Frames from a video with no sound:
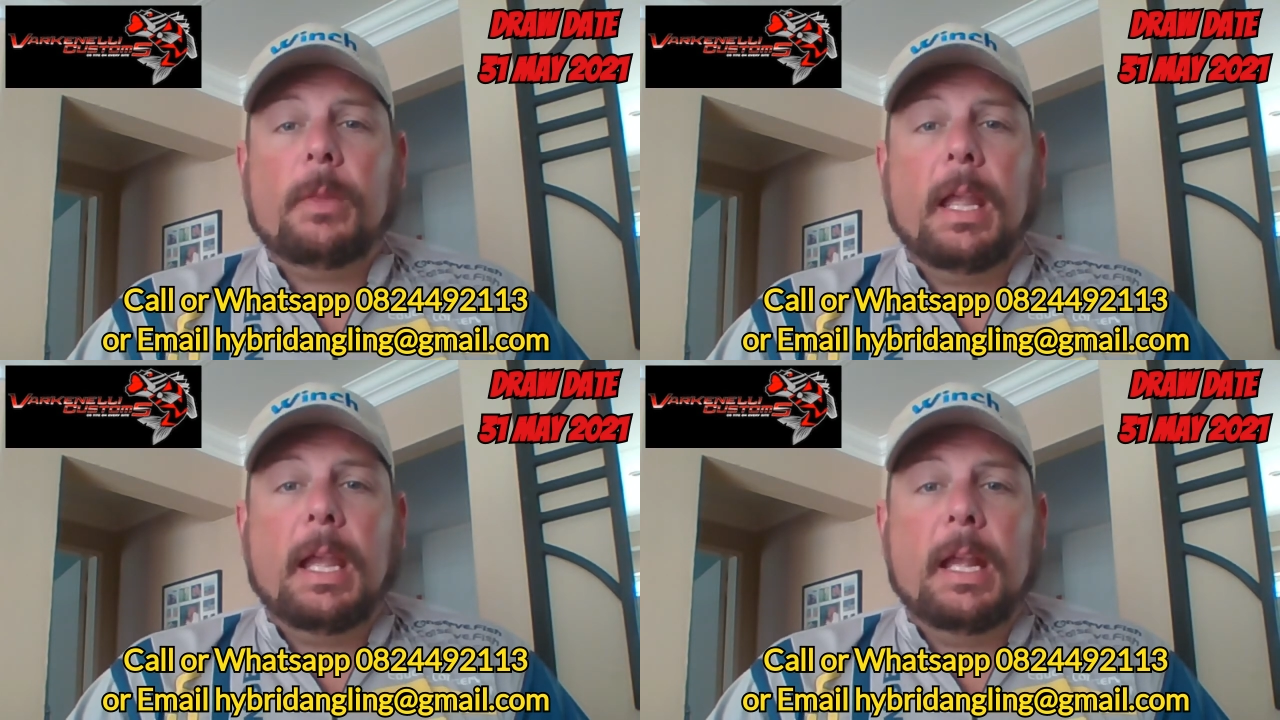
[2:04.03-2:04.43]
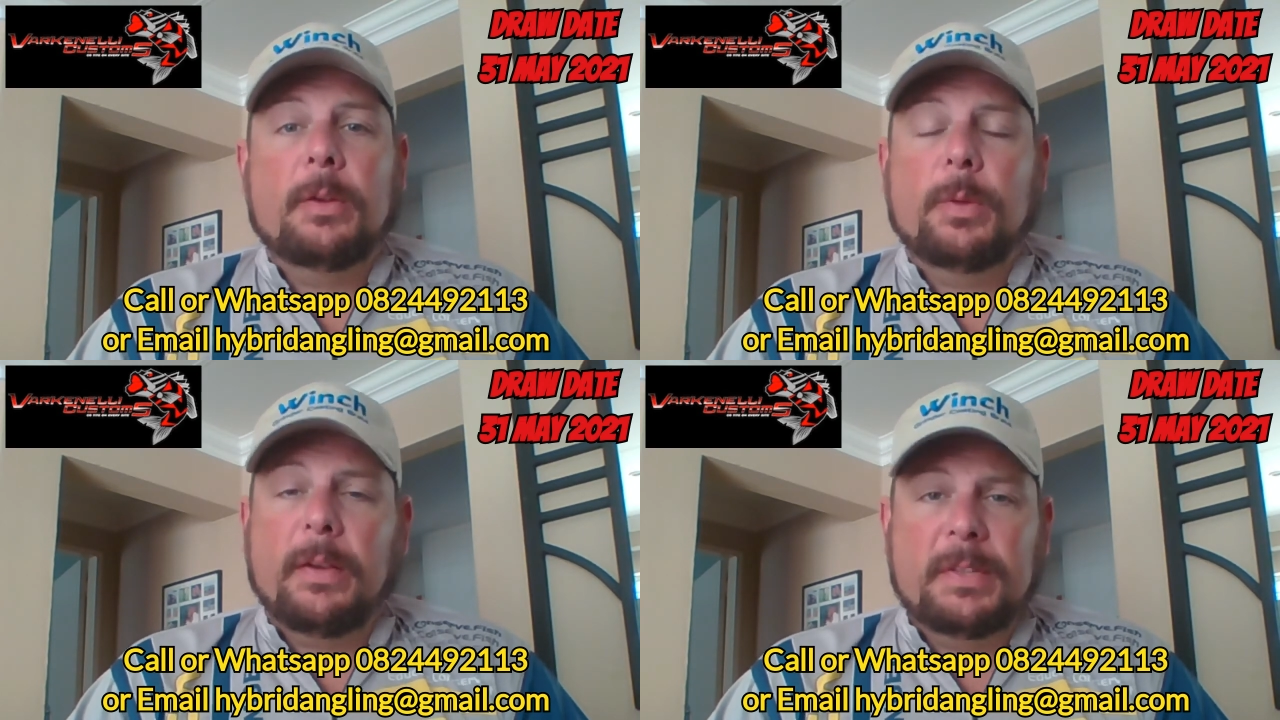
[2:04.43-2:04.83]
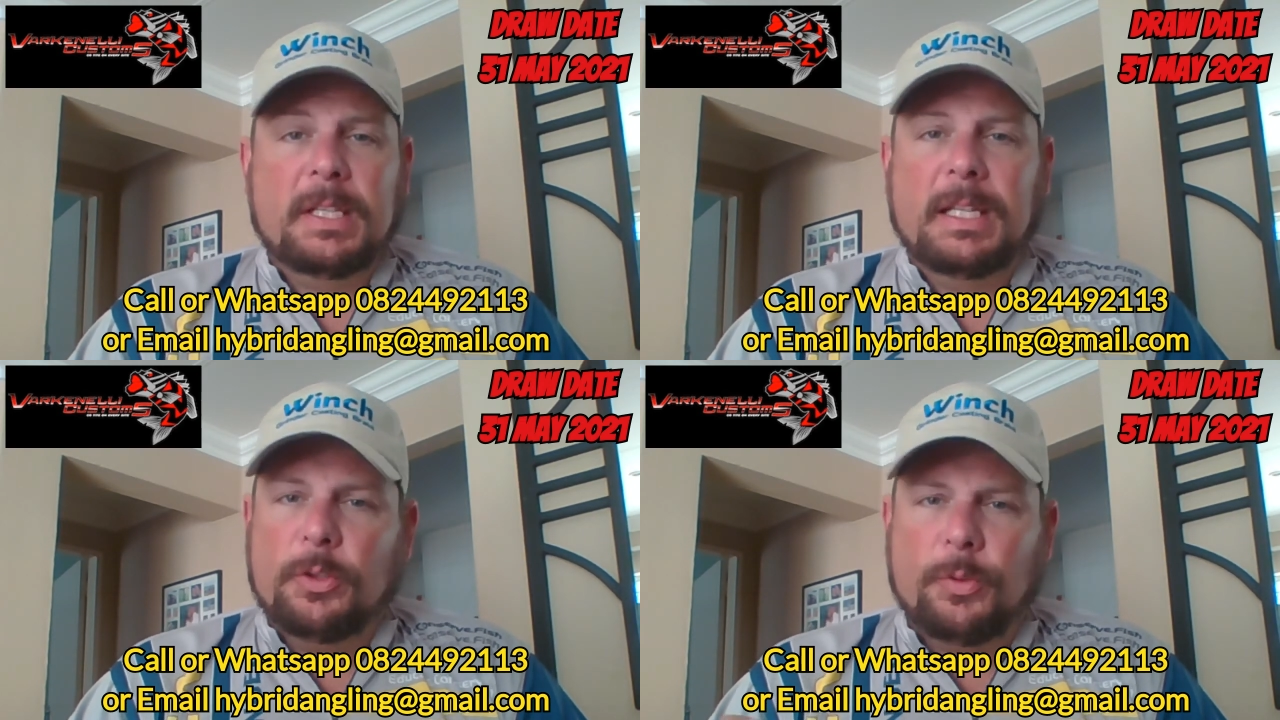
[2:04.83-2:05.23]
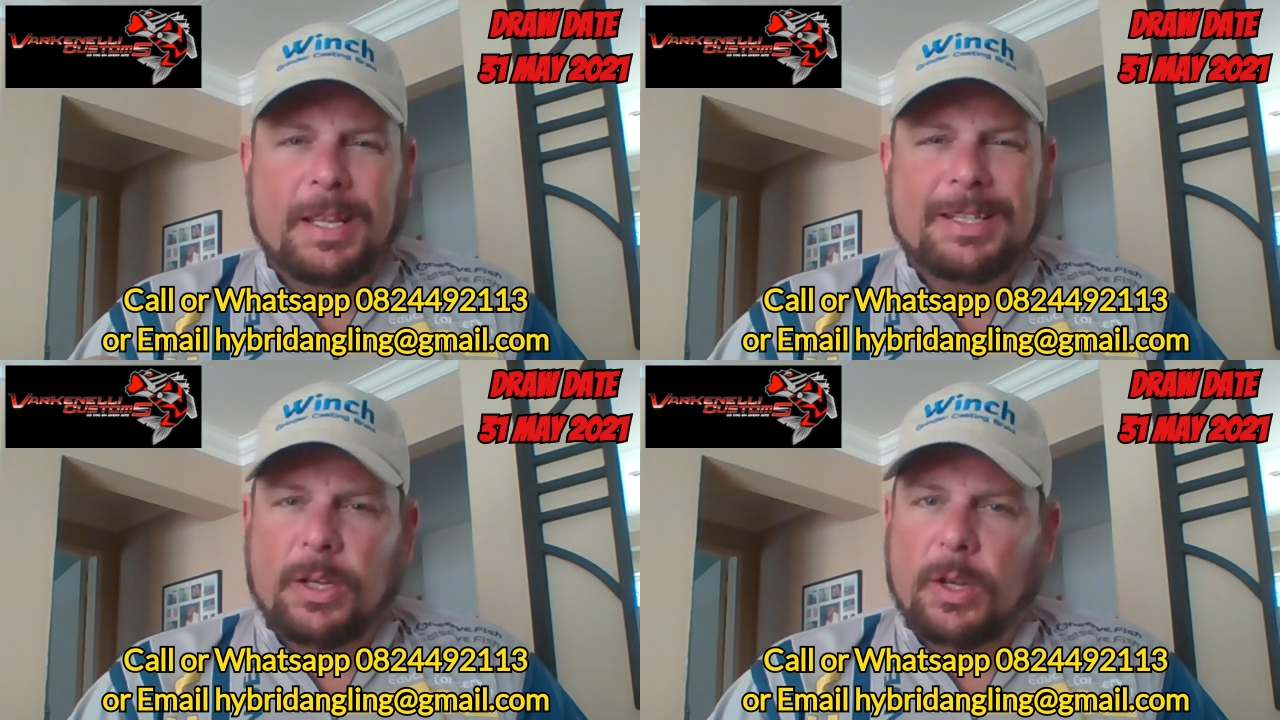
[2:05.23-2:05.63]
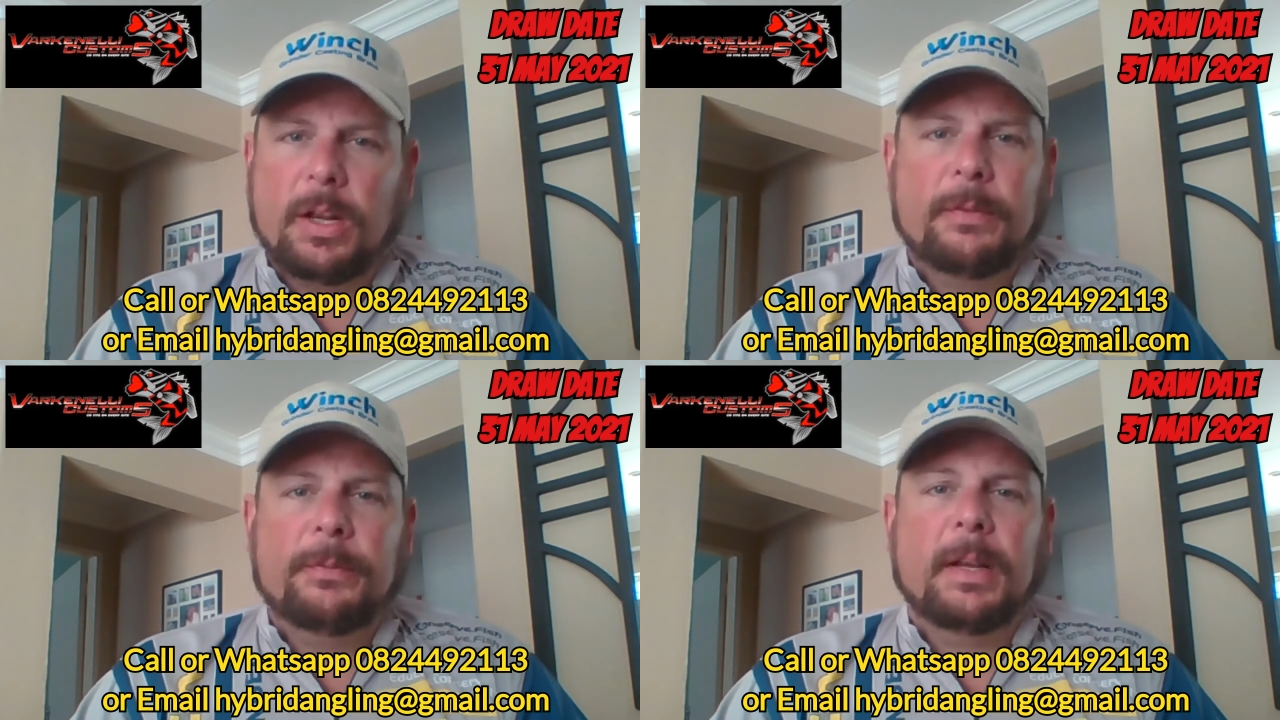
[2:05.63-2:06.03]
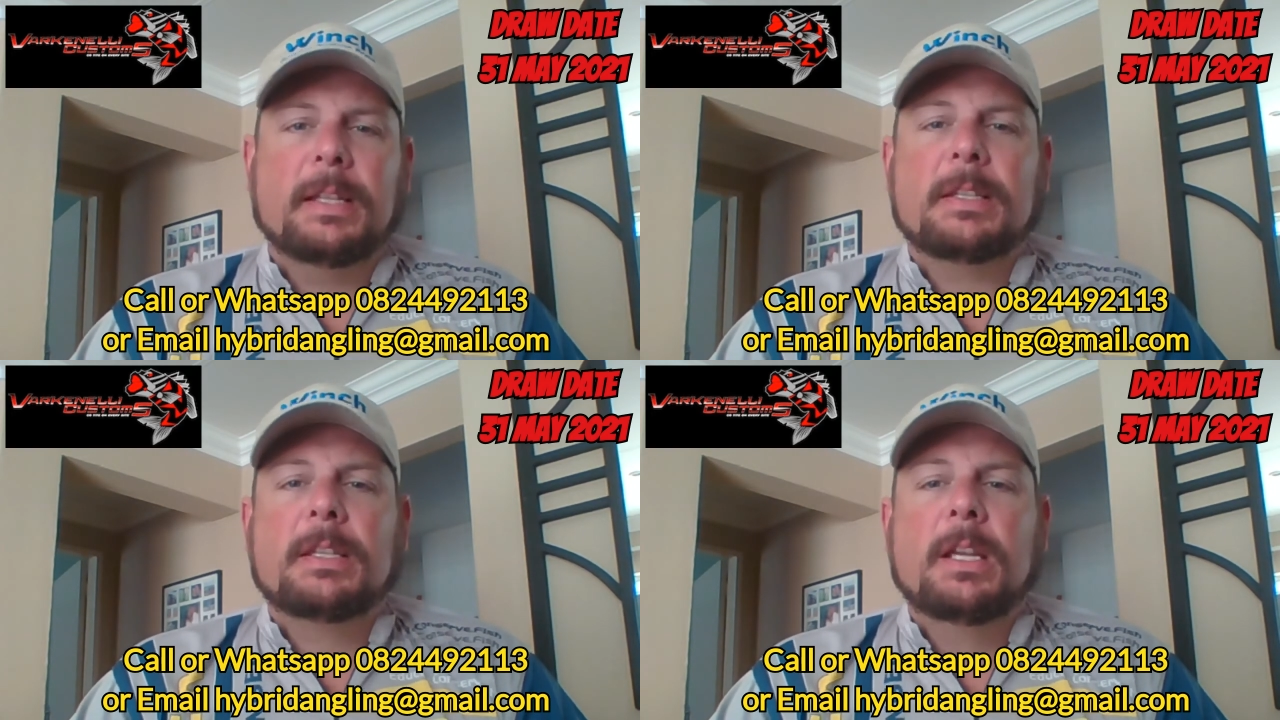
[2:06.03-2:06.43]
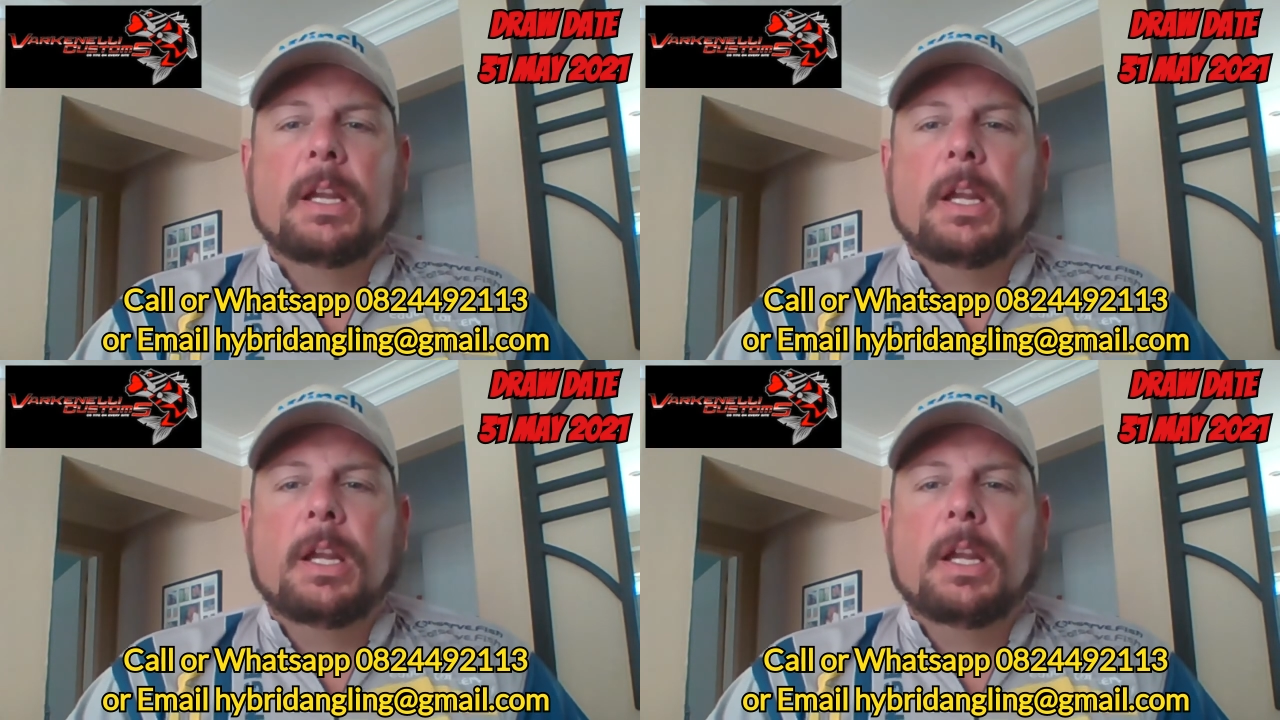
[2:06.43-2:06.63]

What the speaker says: And we obviously need to raise a lot of funds.